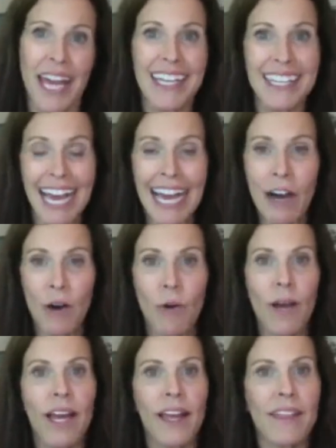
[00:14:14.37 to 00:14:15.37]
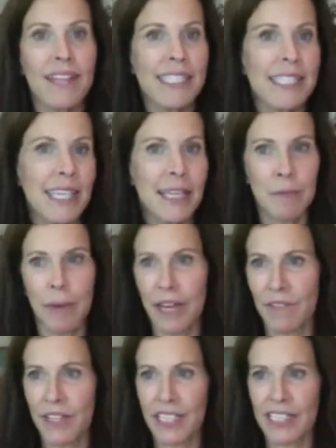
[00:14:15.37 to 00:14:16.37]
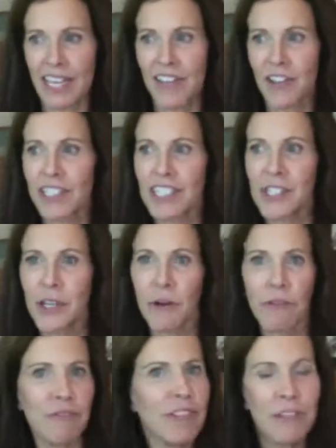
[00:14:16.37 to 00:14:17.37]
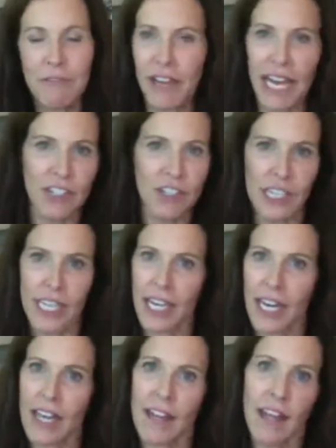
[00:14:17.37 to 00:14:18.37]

and now they see the benefits, and there is no fear factor in it.